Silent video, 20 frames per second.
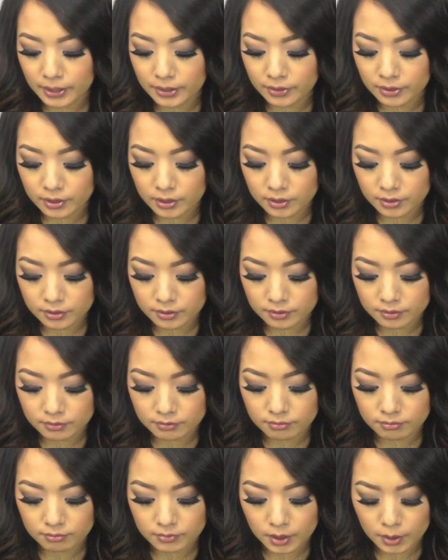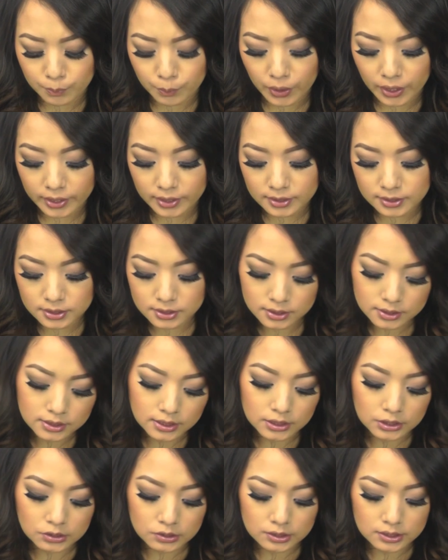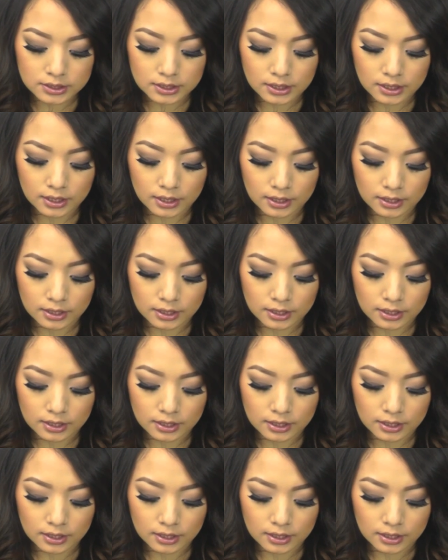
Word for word: and their products looked interesting,